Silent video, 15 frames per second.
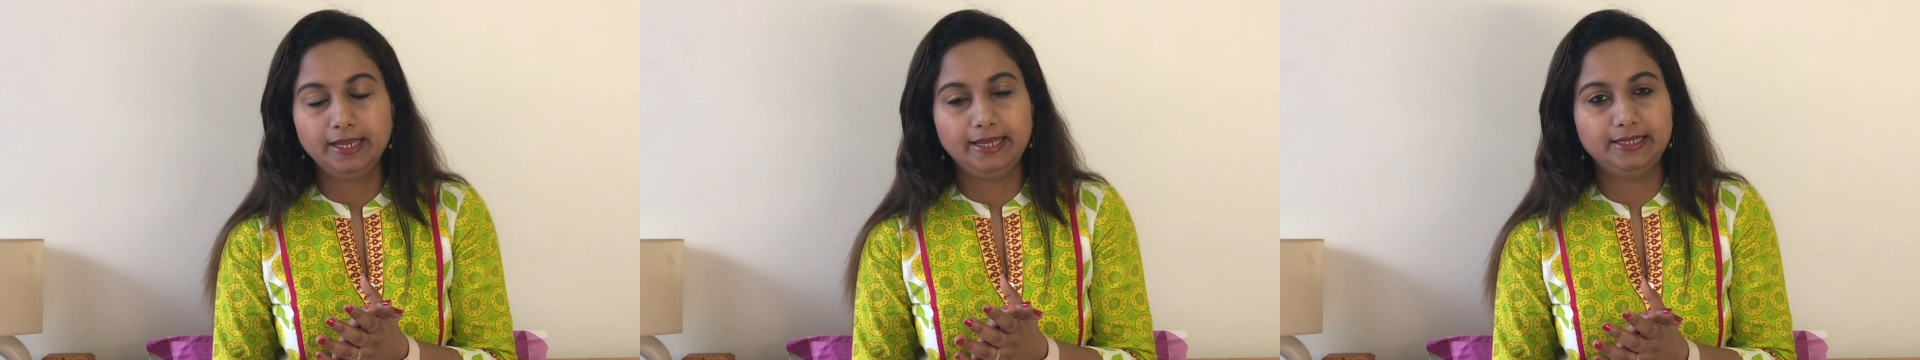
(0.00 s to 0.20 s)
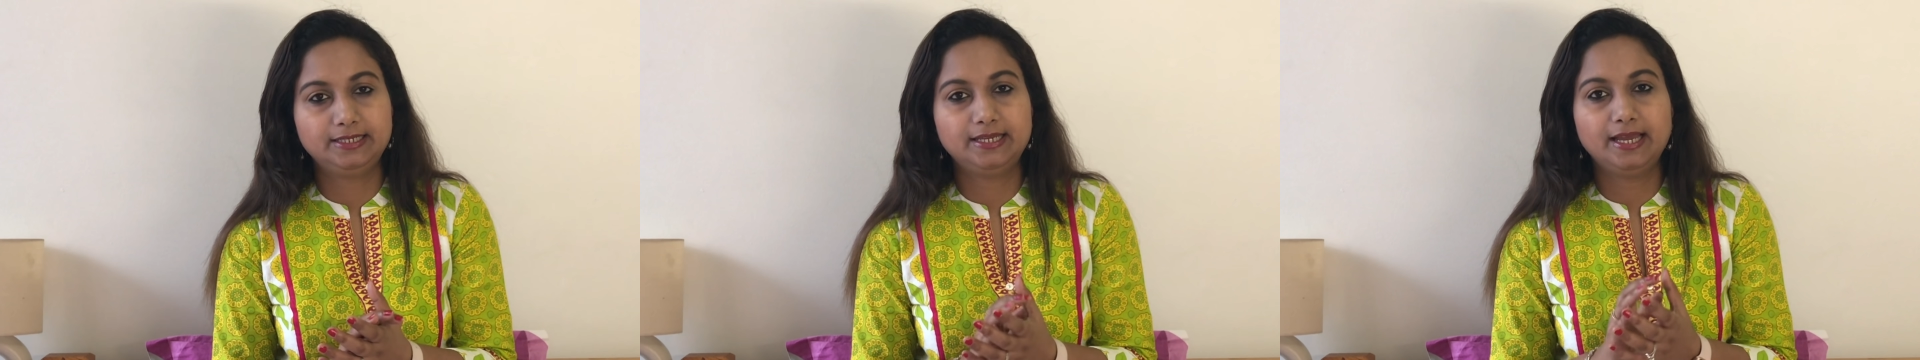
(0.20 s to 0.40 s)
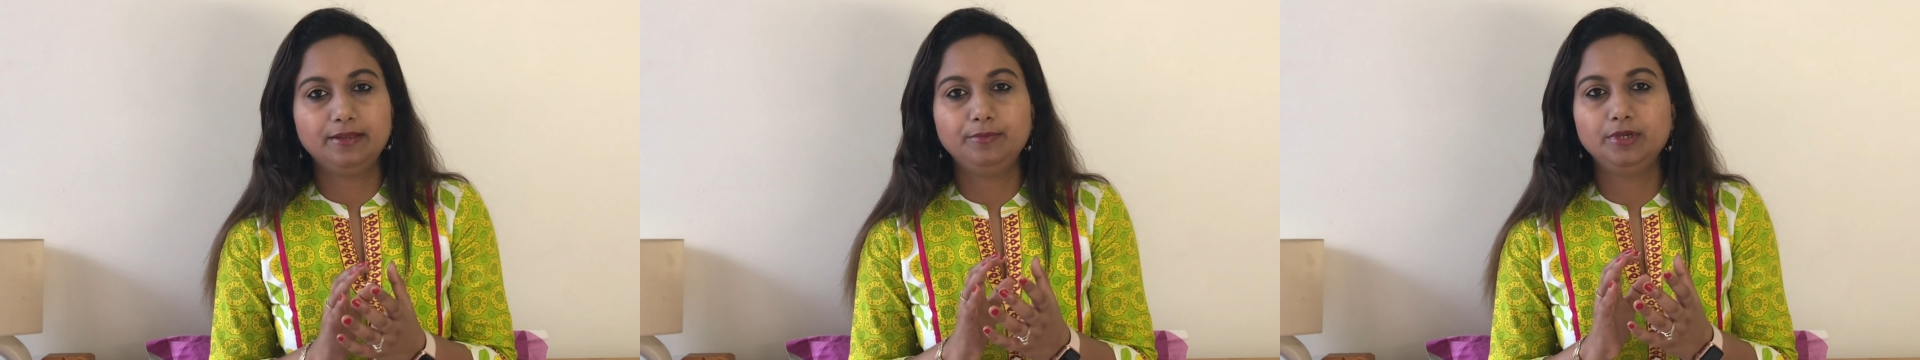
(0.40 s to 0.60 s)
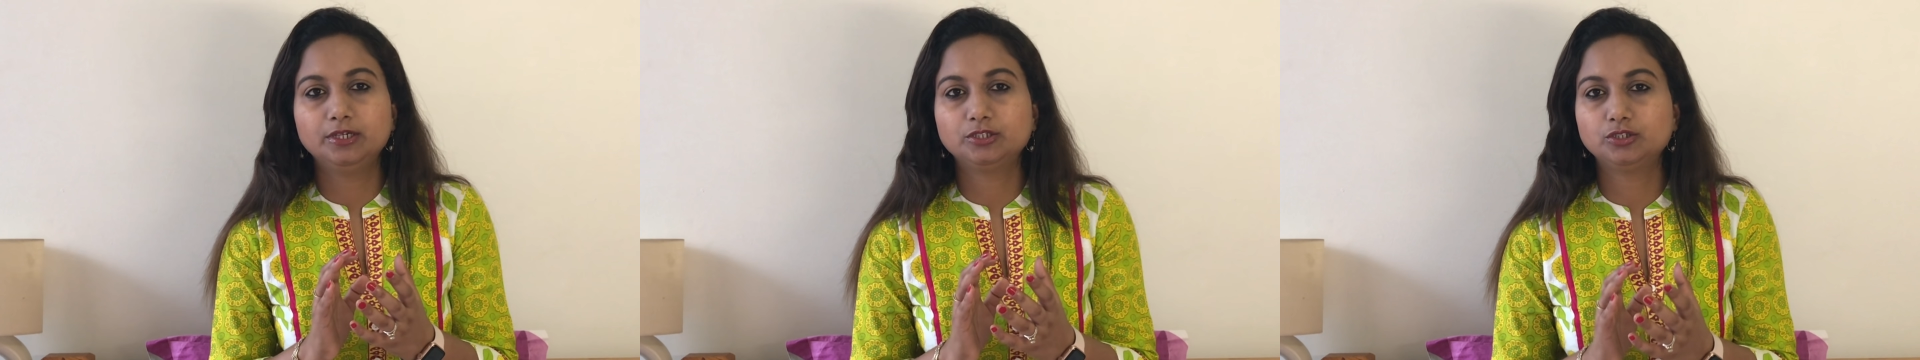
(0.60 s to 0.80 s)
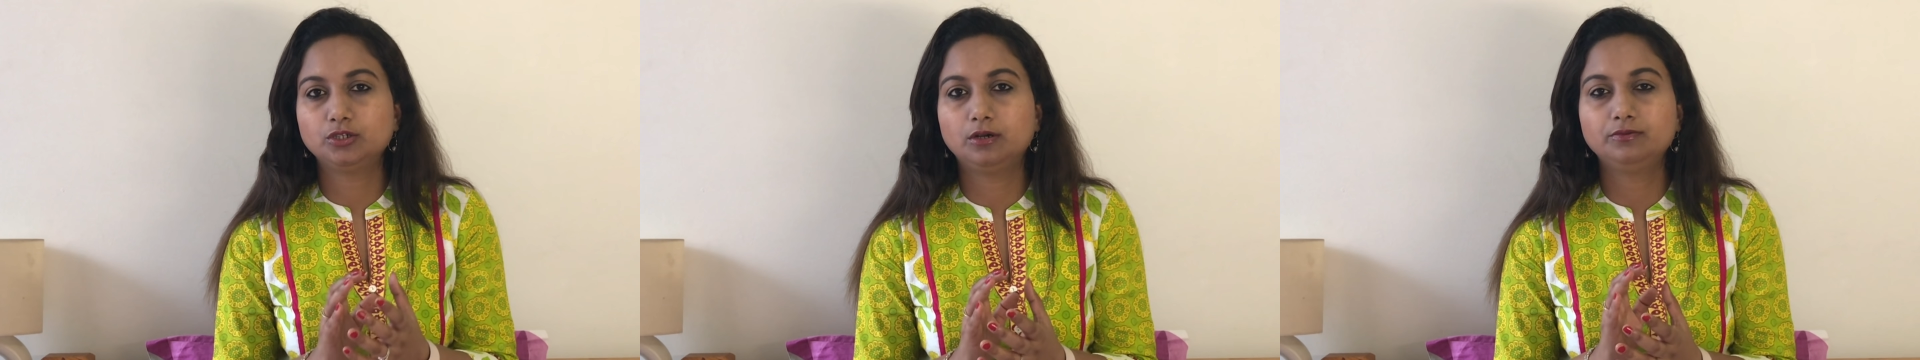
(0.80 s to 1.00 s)
It can be
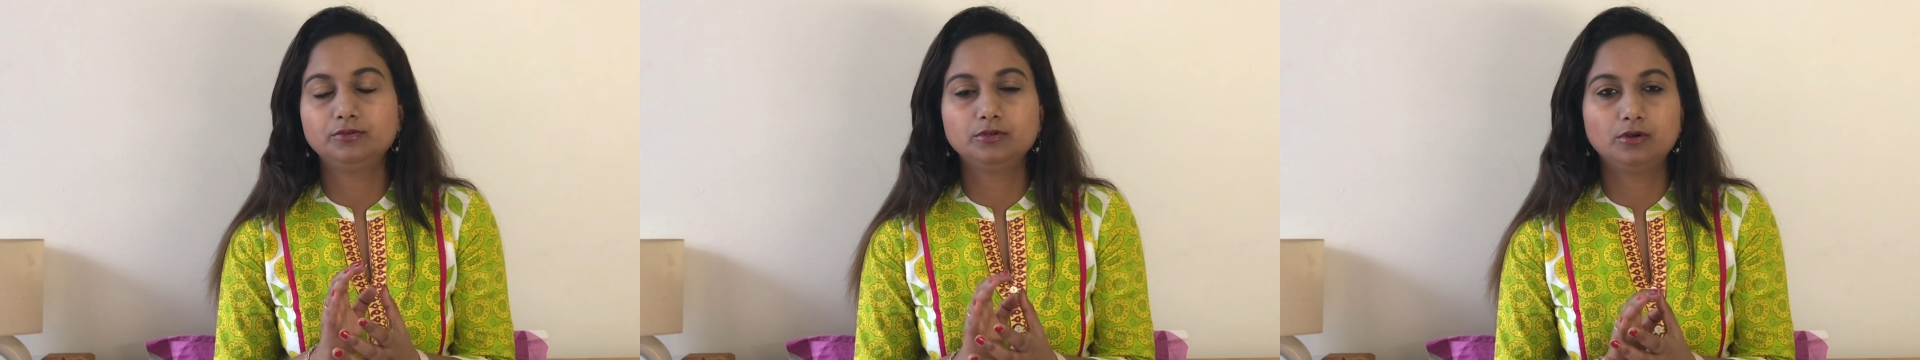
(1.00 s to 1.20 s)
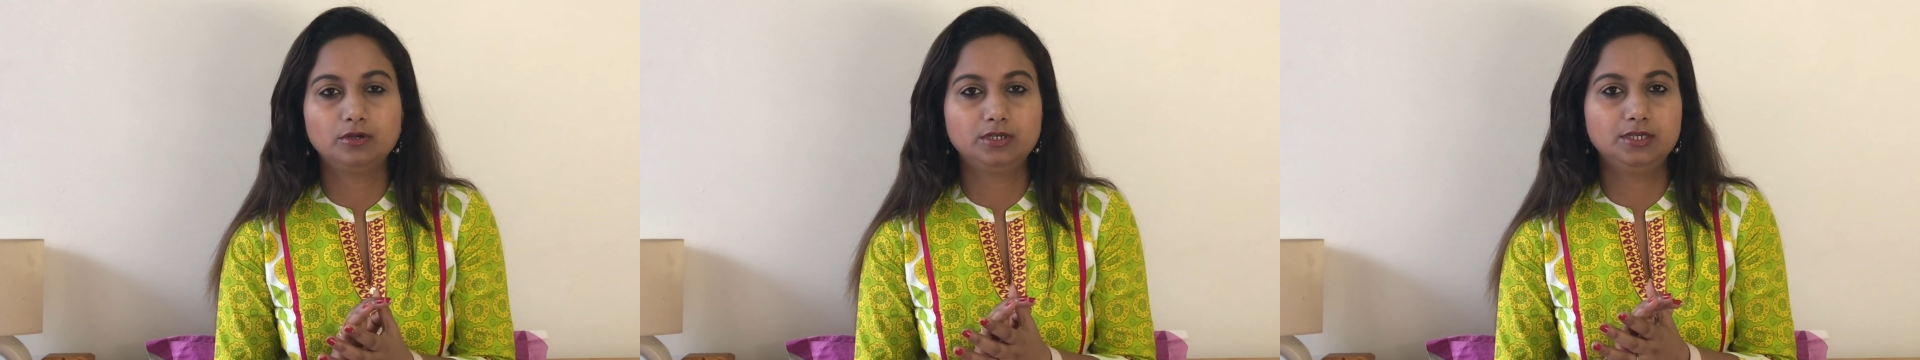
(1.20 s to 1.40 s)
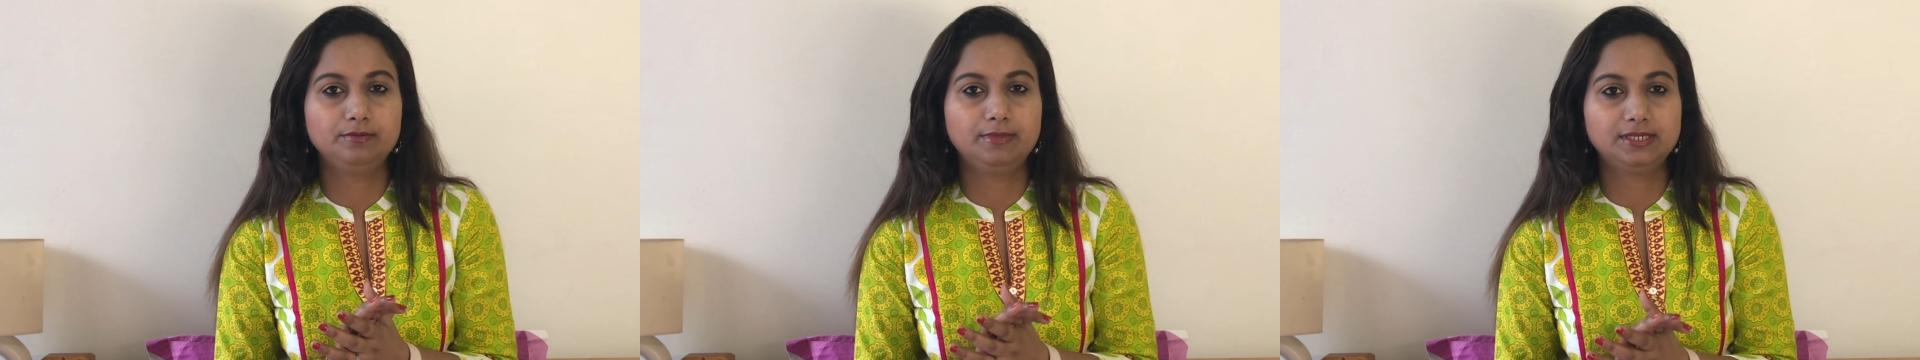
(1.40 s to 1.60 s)
a soft cotton